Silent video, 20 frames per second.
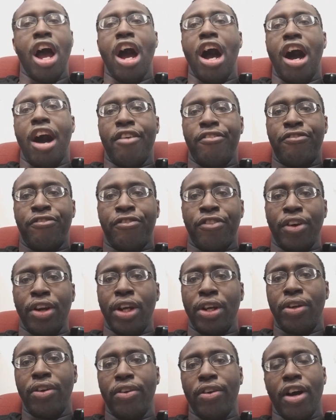A
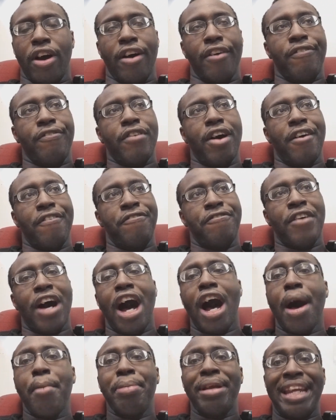
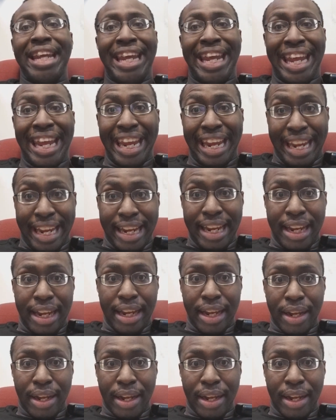fob key,